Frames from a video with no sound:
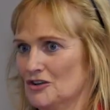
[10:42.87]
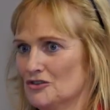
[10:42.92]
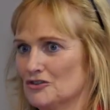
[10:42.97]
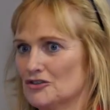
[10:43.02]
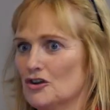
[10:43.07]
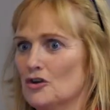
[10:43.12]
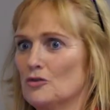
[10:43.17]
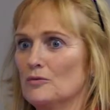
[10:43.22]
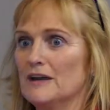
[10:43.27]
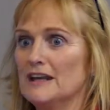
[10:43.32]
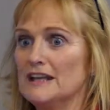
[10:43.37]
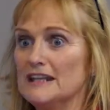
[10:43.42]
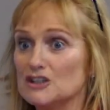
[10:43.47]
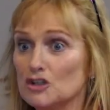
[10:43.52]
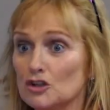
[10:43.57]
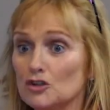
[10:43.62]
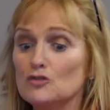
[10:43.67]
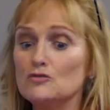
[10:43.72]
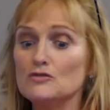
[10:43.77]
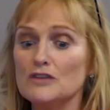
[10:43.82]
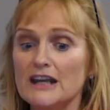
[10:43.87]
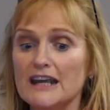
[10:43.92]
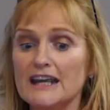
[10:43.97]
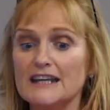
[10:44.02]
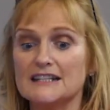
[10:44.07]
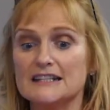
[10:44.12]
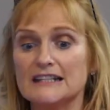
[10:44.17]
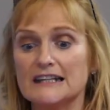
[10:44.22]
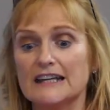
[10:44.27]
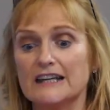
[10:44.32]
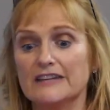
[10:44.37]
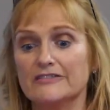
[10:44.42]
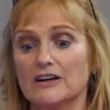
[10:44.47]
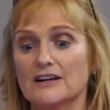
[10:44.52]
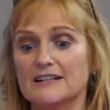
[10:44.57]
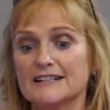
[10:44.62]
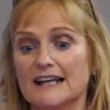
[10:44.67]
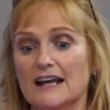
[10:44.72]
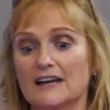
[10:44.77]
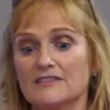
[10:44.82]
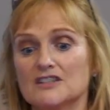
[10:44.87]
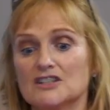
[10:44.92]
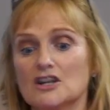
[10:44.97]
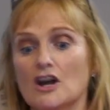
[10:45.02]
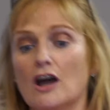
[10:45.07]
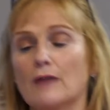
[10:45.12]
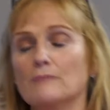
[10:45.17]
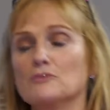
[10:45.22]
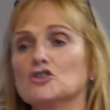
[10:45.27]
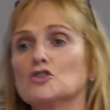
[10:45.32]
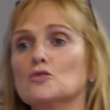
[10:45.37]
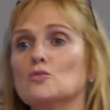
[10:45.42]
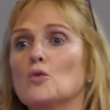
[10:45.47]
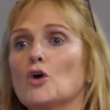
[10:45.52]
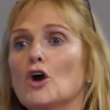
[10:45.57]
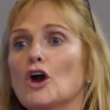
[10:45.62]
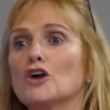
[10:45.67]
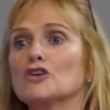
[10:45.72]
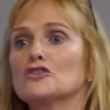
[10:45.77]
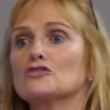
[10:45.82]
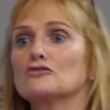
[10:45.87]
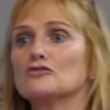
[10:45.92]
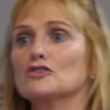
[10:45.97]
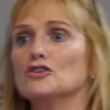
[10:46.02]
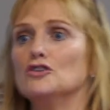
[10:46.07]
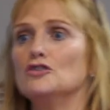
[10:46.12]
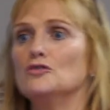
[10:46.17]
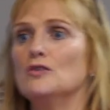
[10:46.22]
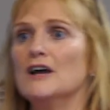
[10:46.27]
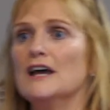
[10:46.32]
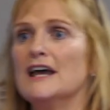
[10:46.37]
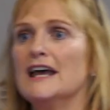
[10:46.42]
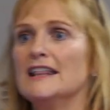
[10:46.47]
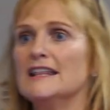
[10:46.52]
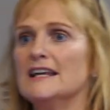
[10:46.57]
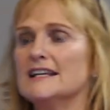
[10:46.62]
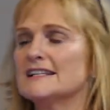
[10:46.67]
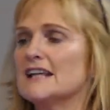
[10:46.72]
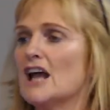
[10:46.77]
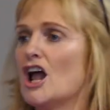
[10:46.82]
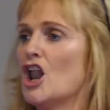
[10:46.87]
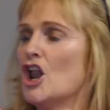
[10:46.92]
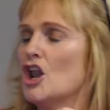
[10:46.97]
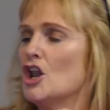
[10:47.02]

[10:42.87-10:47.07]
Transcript: So we do need to give ourselves time to work through this